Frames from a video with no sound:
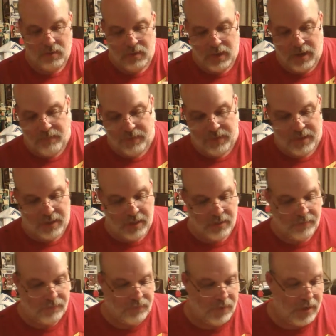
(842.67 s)
everything in
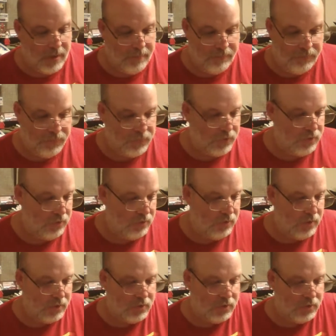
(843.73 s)
the frame to